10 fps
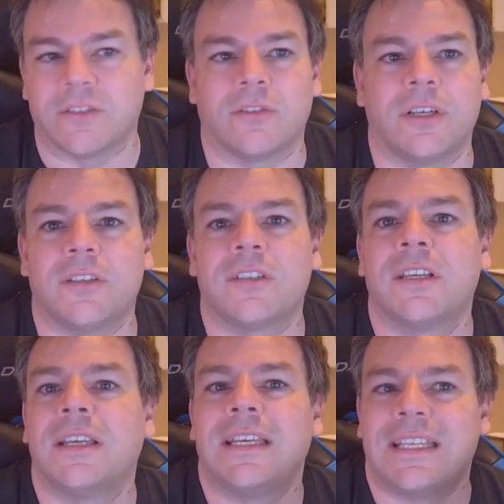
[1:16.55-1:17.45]
So it's
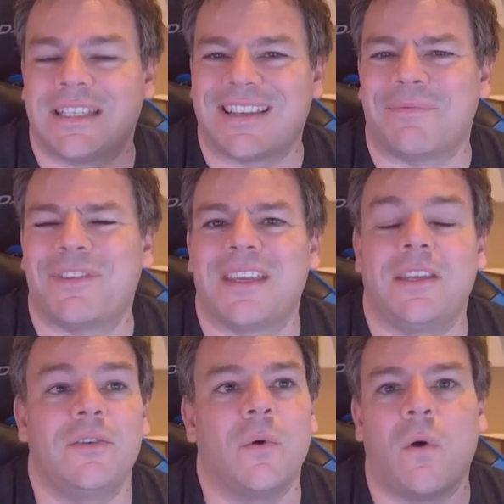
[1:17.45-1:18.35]
something you